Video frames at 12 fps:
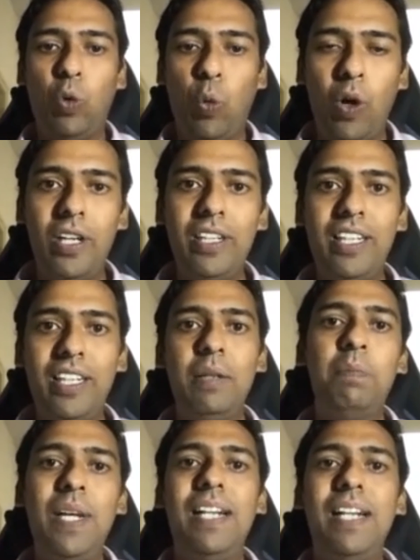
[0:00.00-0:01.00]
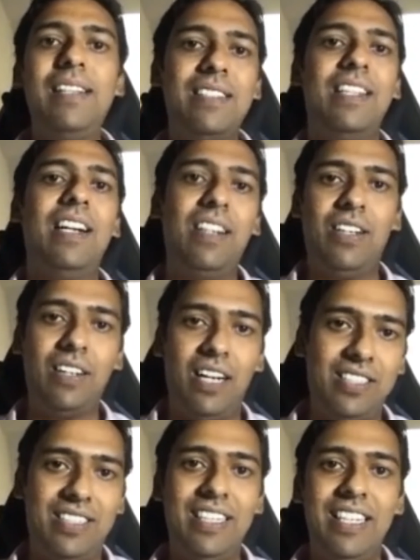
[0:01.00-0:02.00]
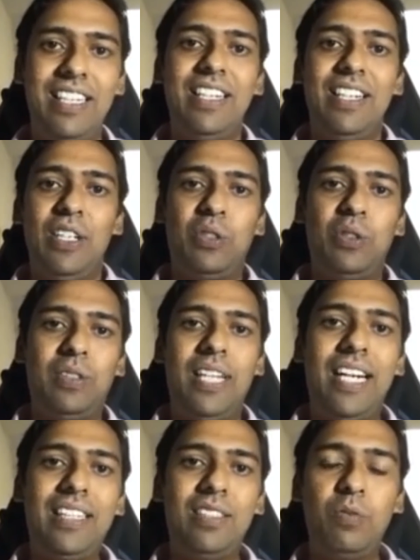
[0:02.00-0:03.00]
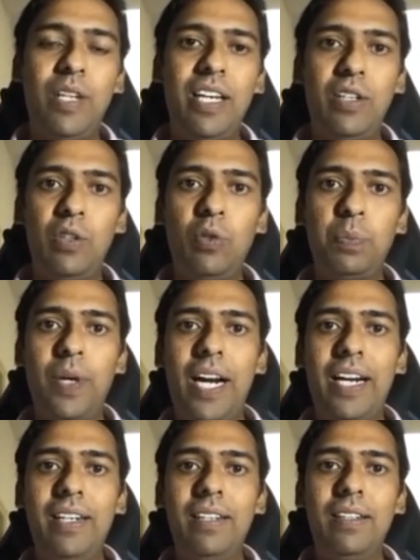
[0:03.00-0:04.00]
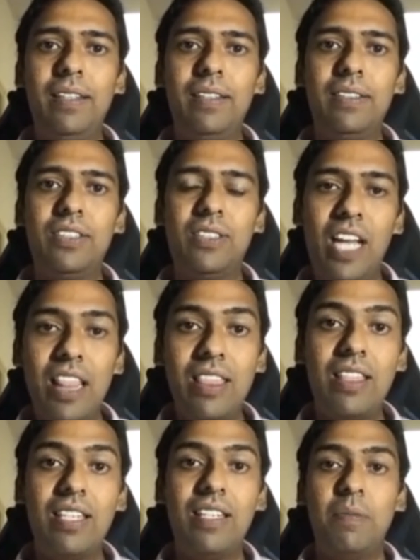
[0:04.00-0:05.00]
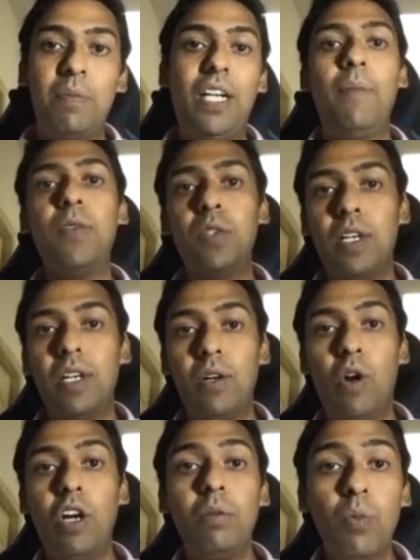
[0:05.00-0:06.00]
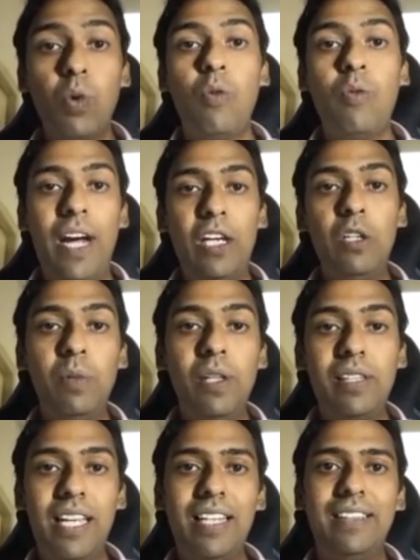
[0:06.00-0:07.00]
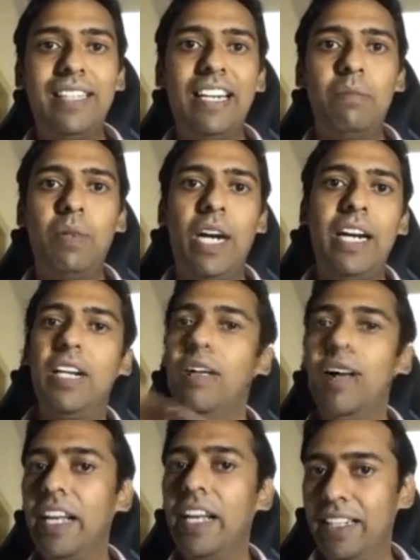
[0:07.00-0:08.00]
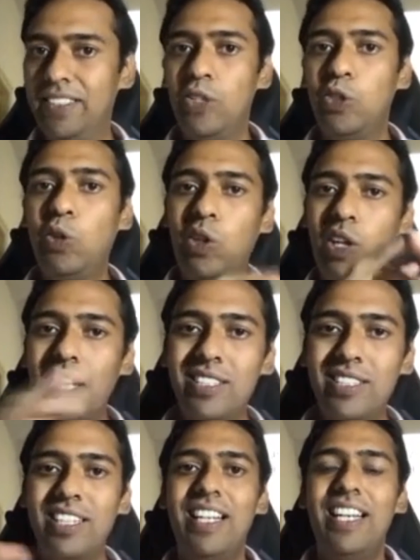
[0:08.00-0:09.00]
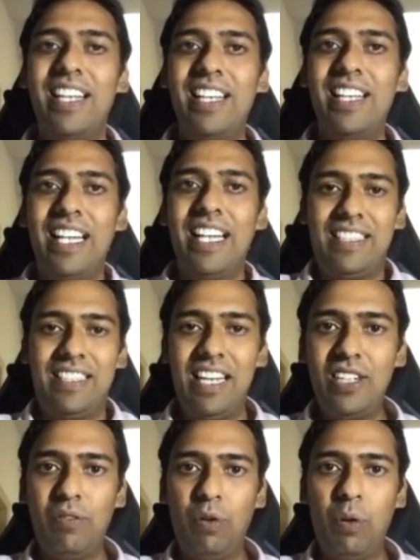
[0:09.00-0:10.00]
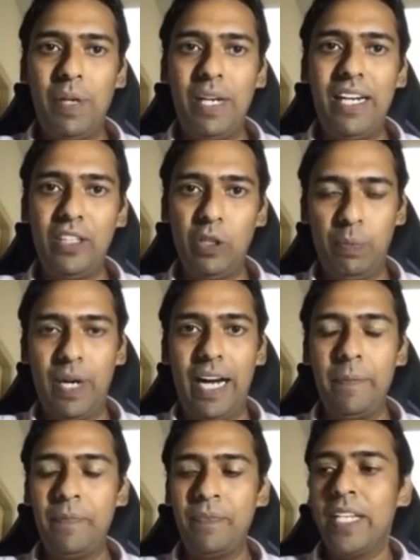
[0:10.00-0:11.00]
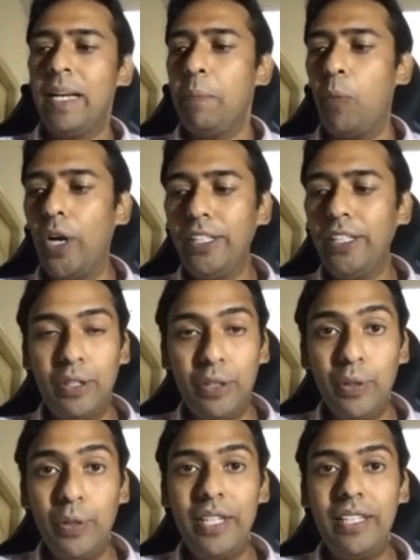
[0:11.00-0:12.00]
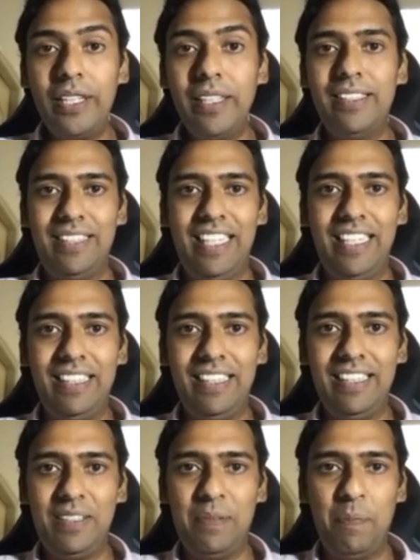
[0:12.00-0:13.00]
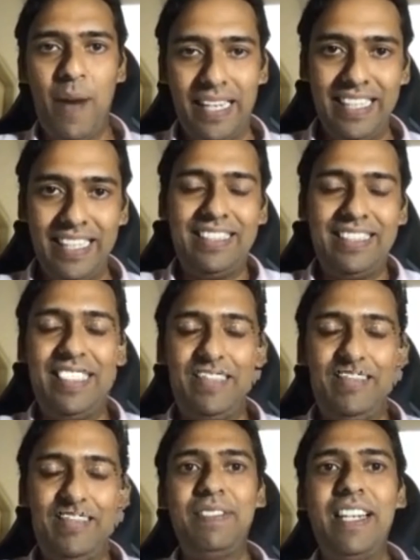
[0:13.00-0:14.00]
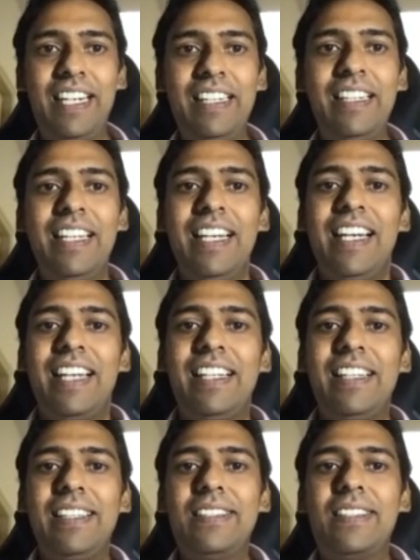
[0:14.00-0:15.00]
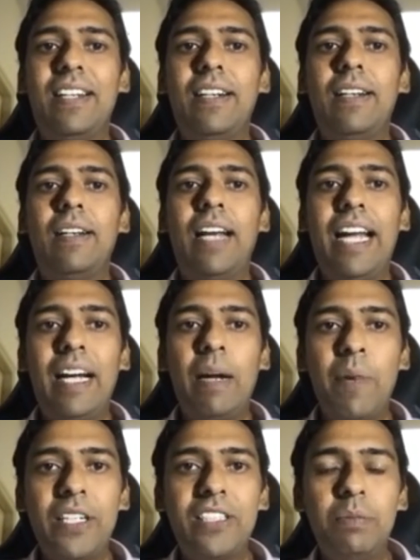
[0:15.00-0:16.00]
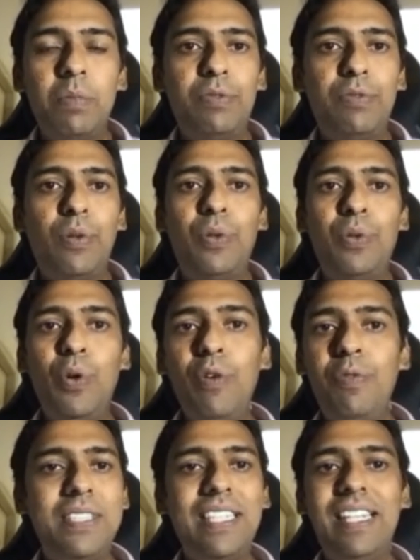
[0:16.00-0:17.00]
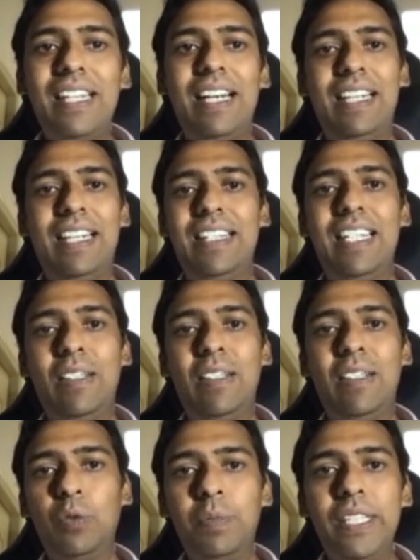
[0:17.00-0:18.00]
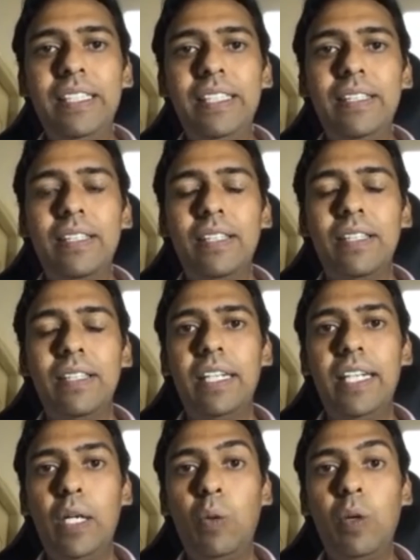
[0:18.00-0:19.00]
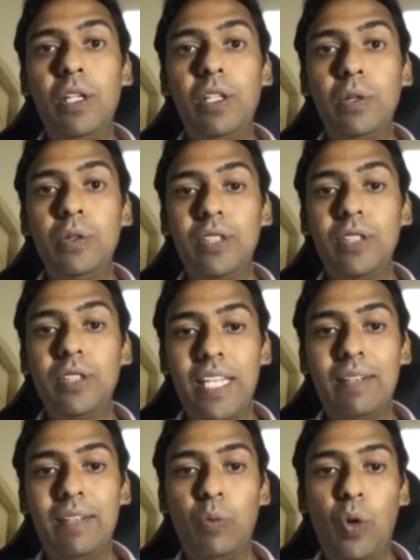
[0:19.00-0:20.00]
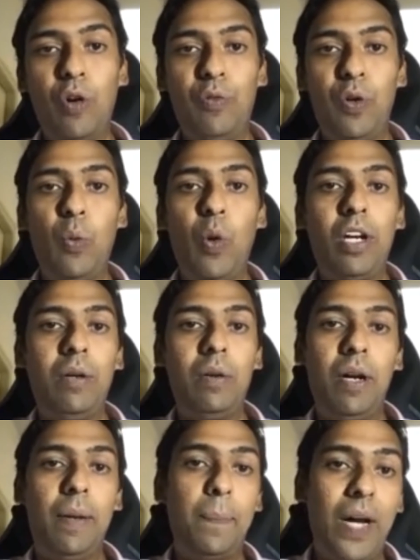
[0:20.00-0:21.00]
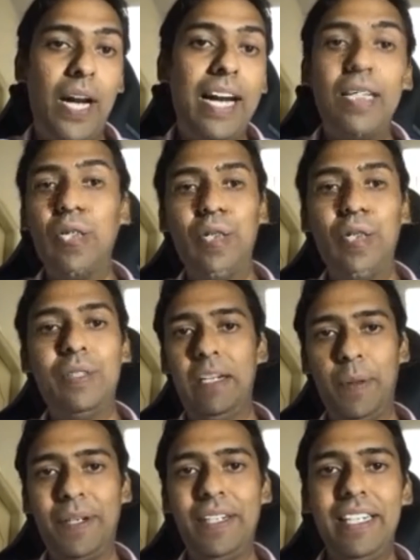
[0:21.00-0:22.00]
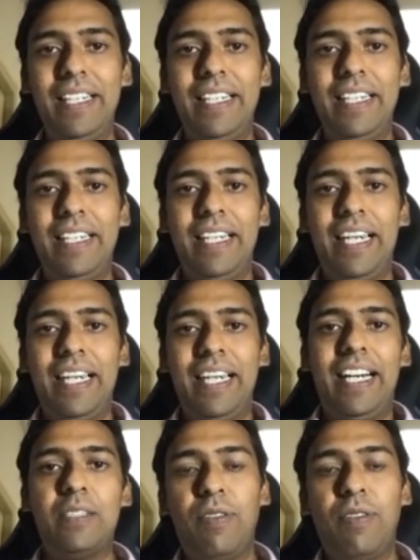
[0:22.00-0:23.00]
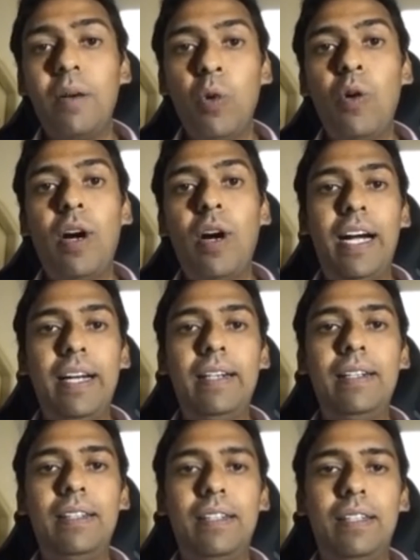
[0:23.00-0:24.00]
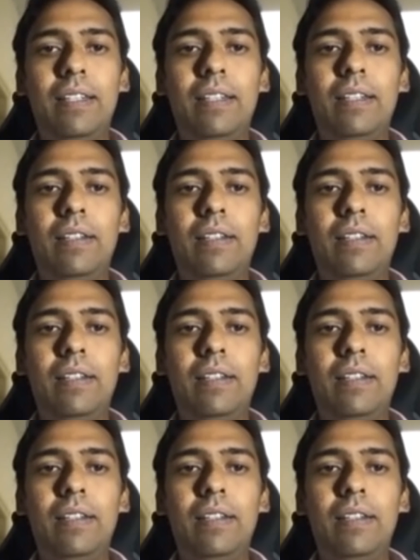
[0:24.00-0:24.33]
and quality builds that trust. So that's where, you know, brand strength becomes a lot more valuable thing than brand awareness. So trust is sure. Essential for building your brand. Point two in this madness that we are in is, like I mentioned before, no physical asset would be equal to something of what a brand could deliver. It's far more higher